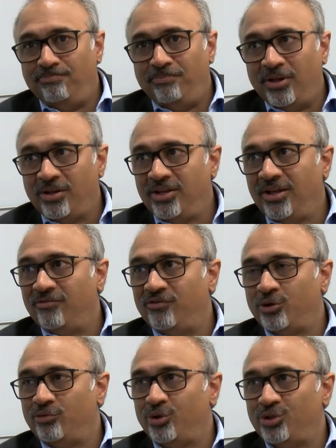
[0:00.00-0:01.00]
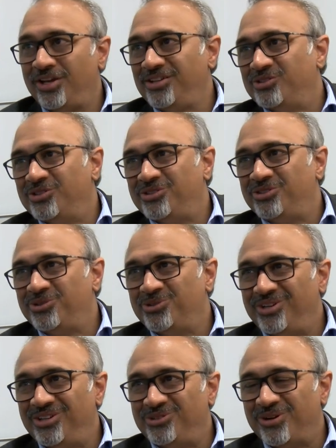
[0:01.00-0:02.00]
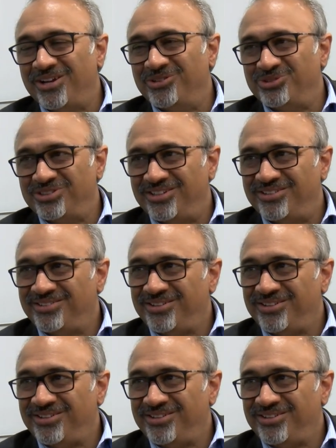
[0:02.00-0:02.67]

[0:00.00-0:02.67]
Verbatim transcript: building photovoltaics into IoT.